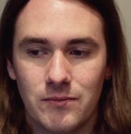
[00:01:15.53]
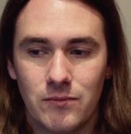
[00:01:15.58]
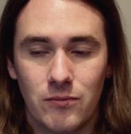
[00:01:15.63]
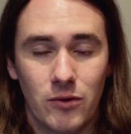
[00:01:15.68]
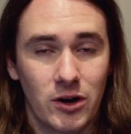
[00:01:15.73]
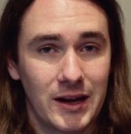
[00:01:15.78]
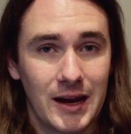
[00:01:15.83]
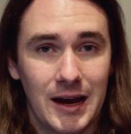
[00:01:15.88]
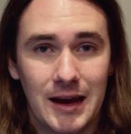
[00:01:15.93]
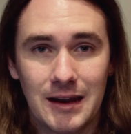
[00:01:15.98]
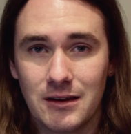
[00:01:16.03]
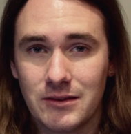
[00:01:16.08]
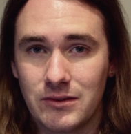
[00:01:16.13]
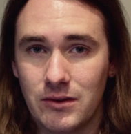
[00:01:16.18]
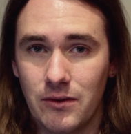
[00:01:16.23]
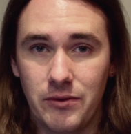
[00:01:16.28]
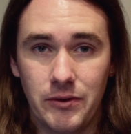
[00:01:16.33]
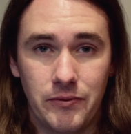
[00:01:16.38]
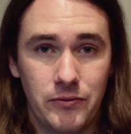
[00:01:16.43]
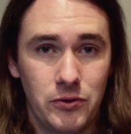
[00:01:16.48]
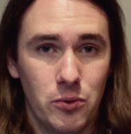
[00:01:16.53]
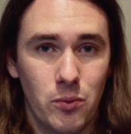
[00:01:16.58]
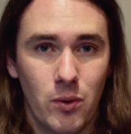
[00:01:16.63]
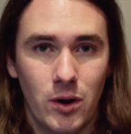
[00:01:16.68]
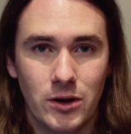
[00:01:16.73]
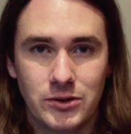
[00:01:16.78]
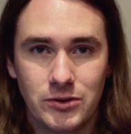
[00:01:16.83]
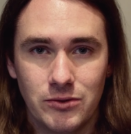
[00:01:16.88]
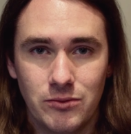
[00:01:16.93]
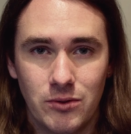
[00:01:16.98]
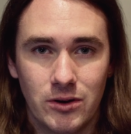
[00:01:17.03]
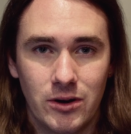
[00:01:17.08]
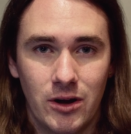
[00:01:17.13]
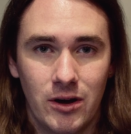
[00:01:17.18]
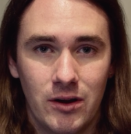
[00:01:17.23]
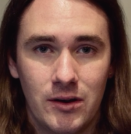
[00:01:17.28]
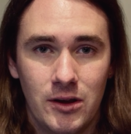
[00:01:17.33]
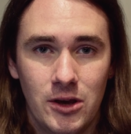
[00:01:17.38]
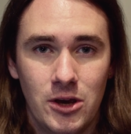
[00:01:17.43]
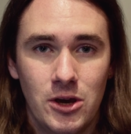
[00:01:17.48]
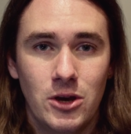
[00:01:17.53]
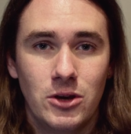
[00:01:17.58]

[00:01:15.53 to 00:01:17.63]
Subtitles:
Regardless of if you want to or not,